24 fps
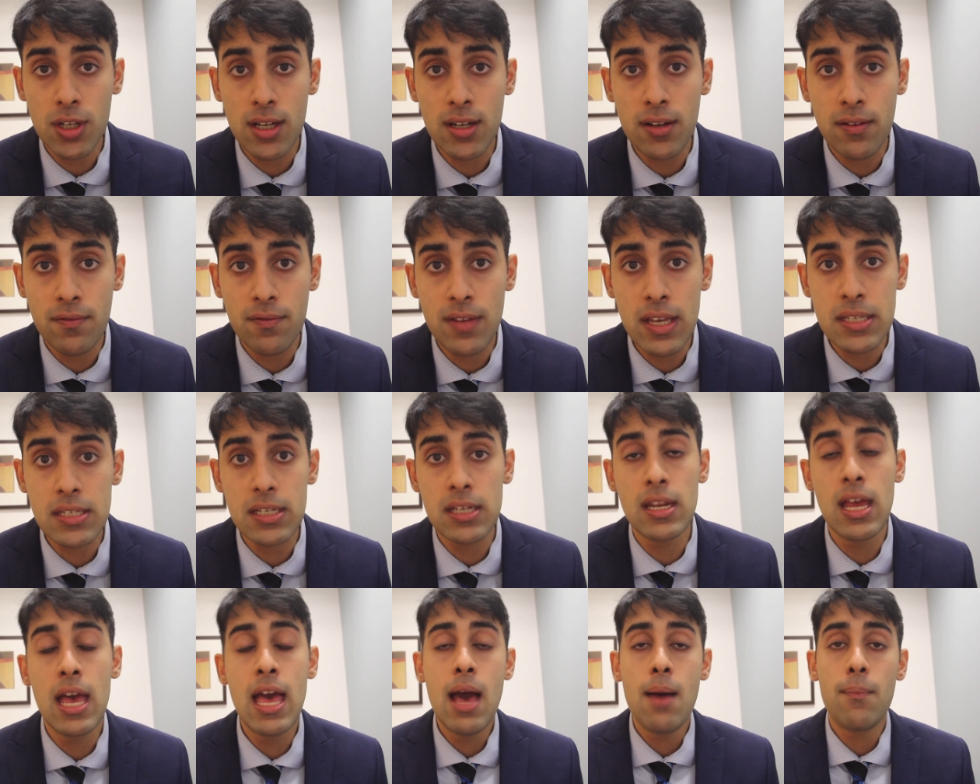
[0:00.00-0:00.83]
are going to
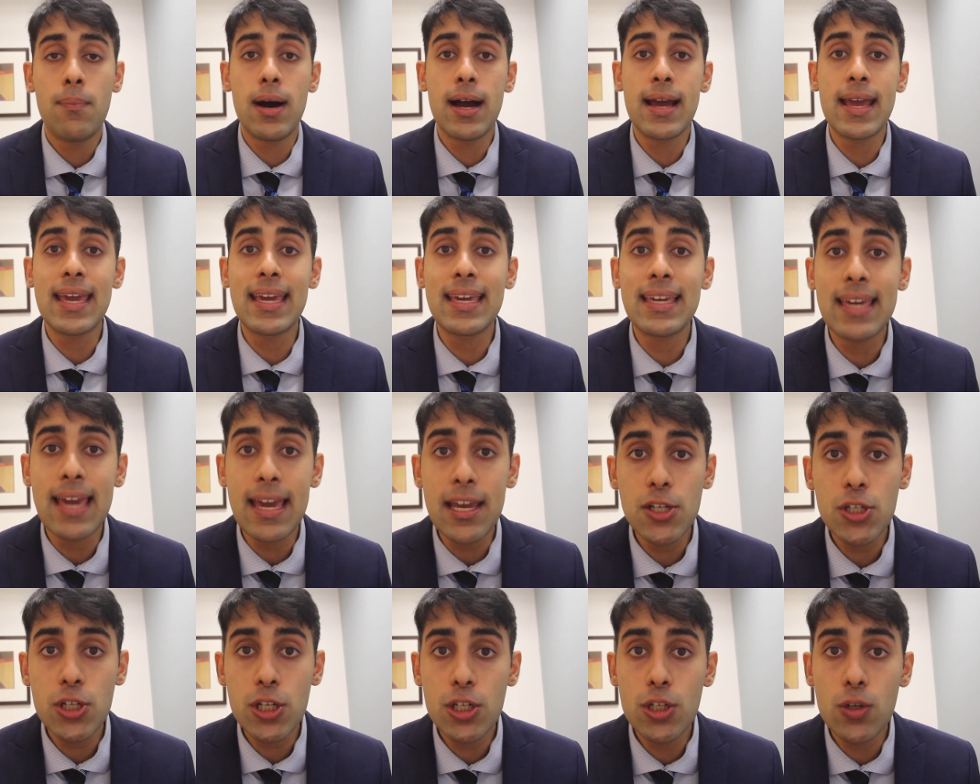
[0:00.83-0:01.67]
visit, by
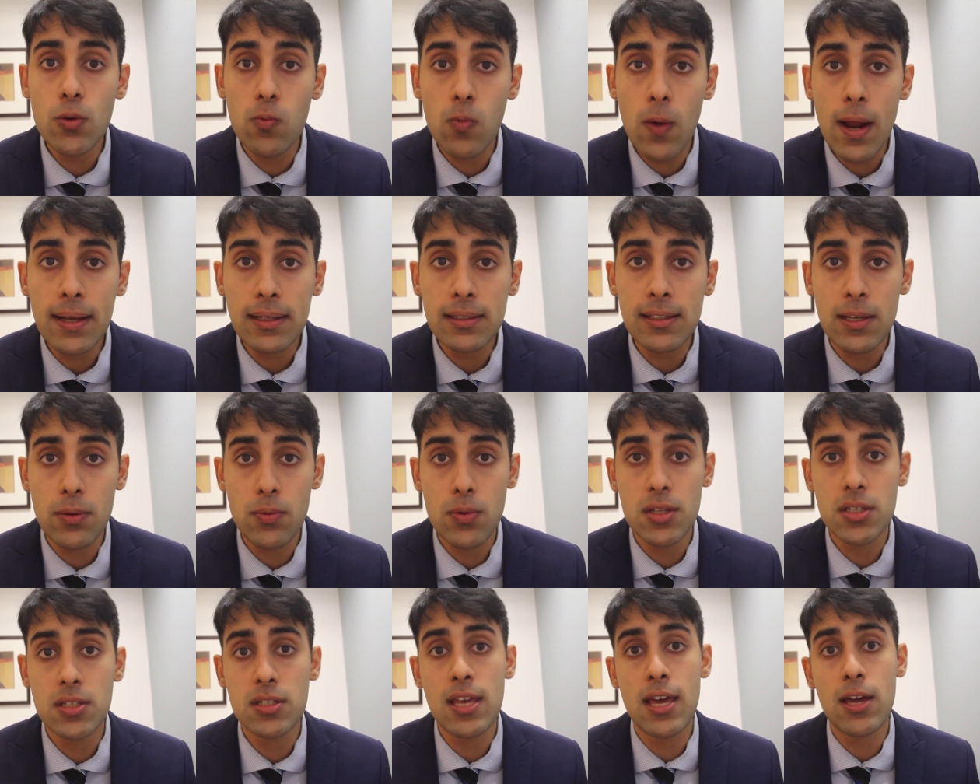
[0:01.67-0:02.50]
engaging directly
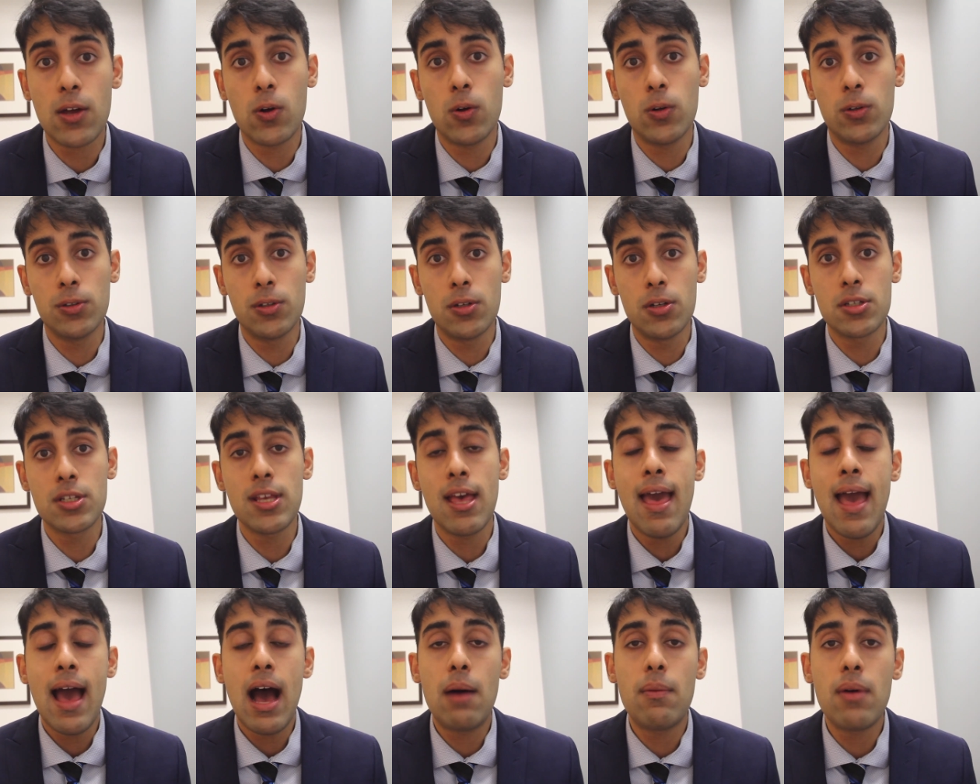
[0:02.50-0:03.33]
with stakeholders,
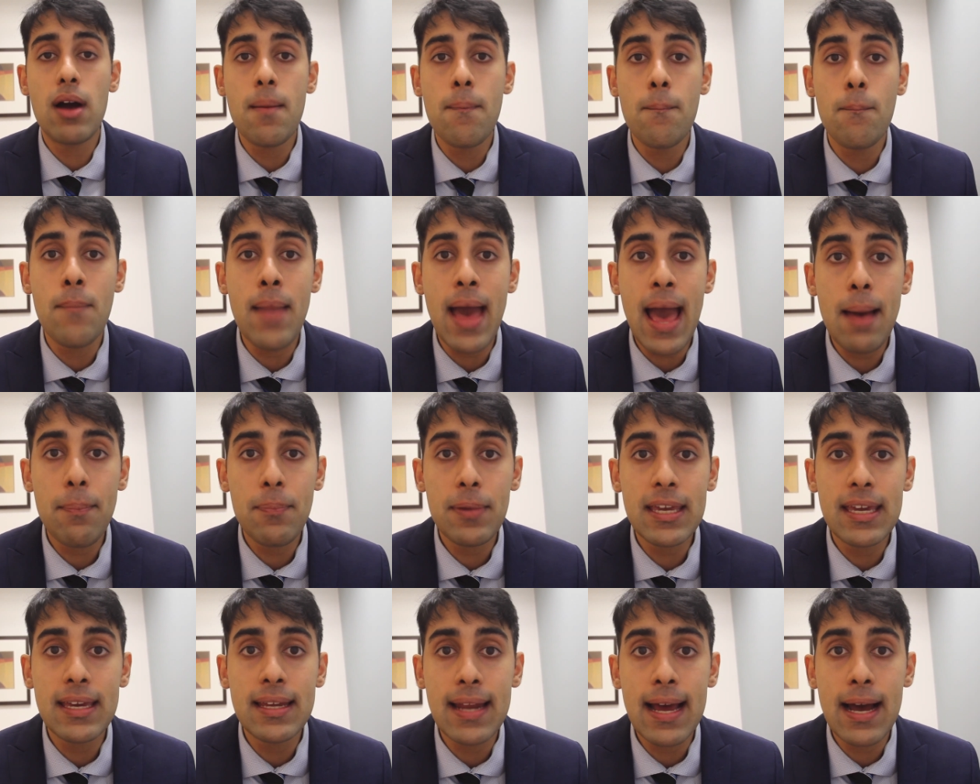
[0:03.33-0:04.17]
and by
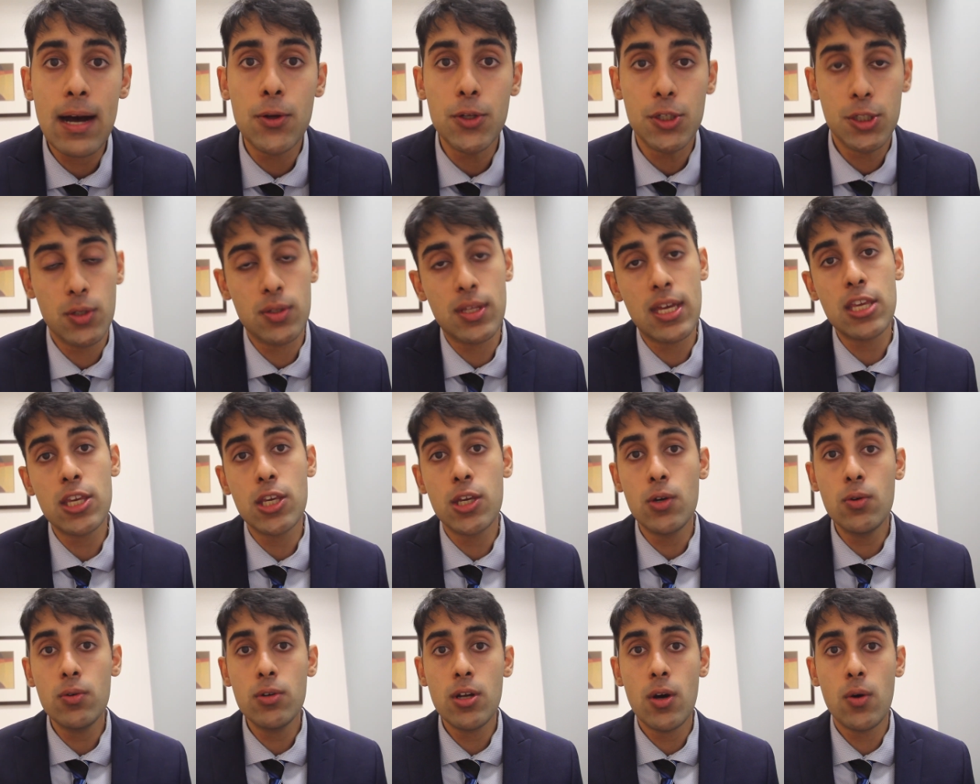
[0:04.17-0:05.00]
mapping it out so that
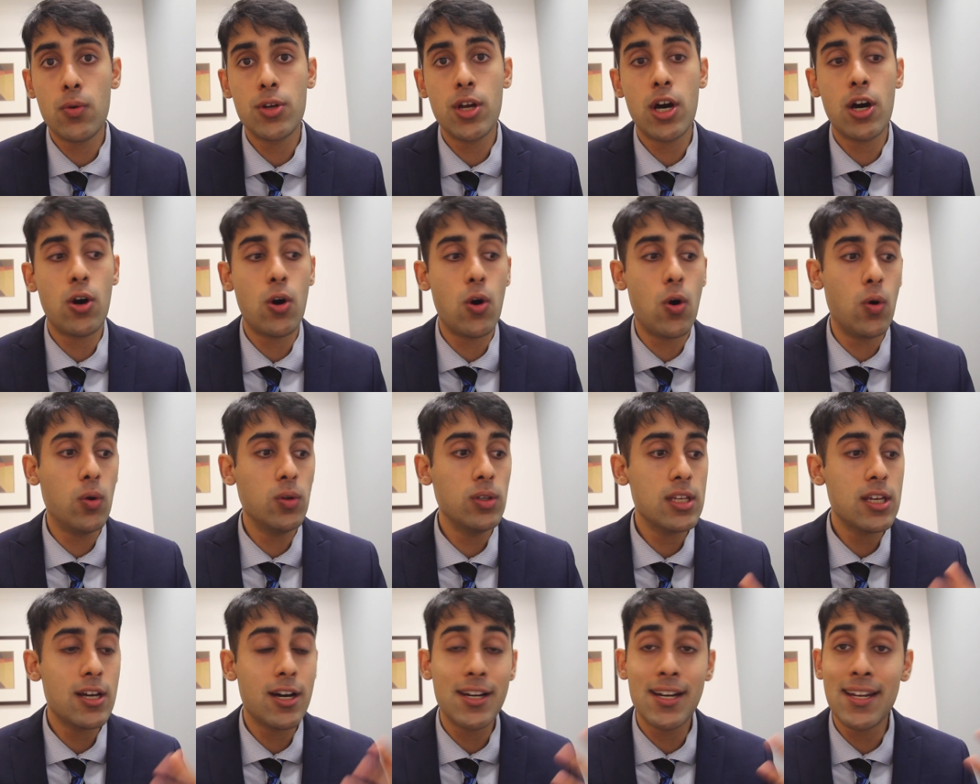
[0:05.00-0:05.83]
you know not
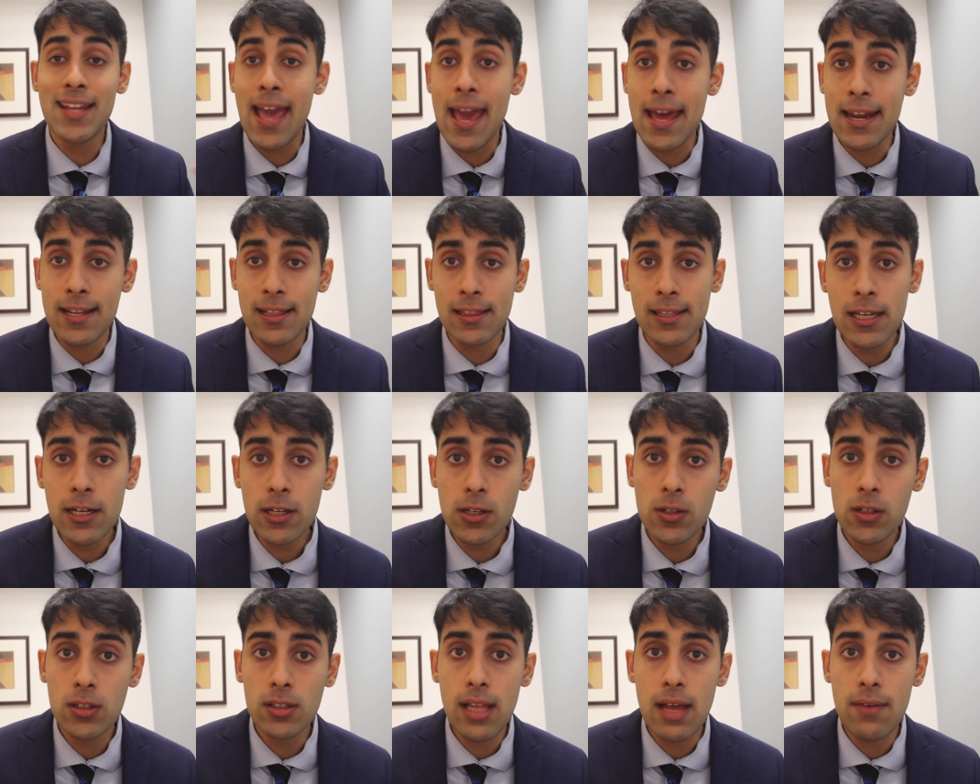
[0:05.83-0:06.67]
only on an
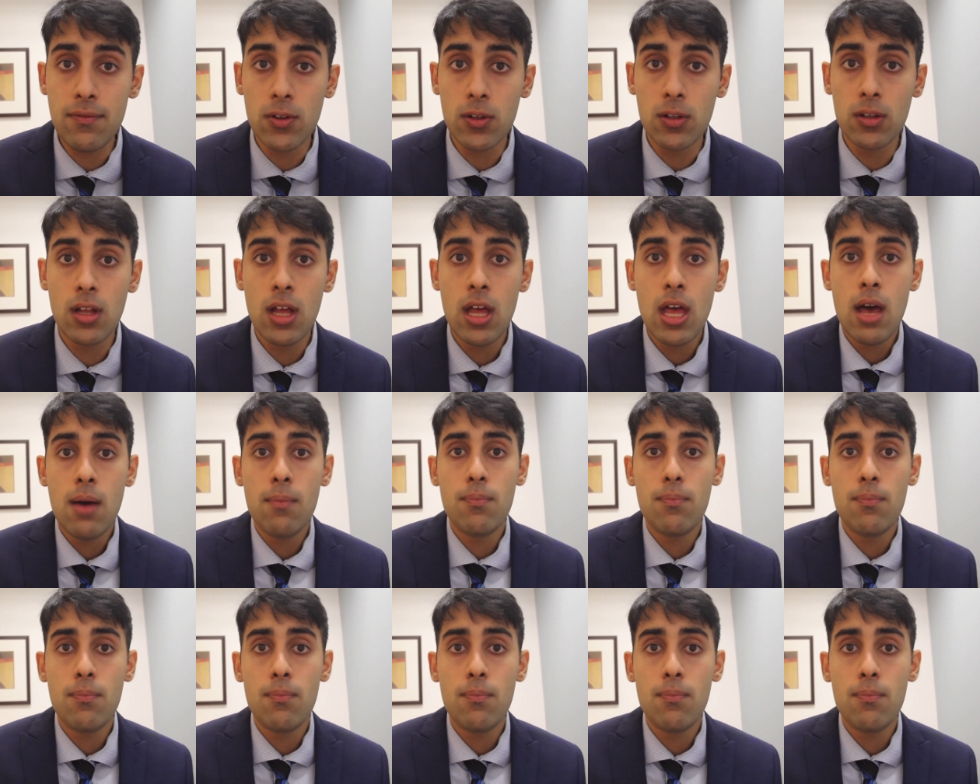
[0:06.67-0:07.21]
analytical level,